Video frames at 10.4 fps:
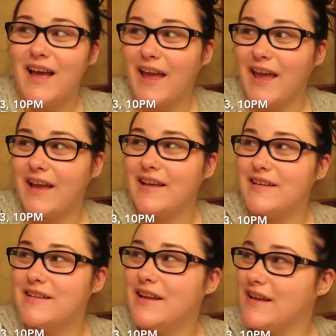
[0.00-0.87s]

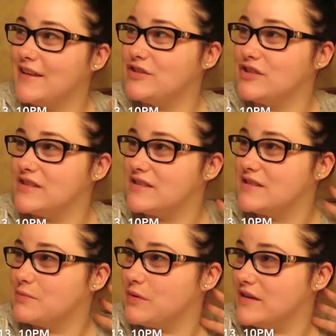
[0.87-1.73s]
And it
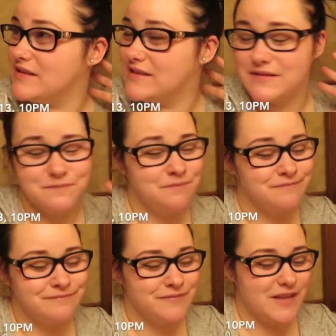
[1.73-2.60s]
just was,
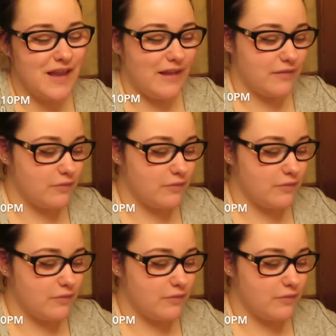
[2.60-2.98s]
yeah.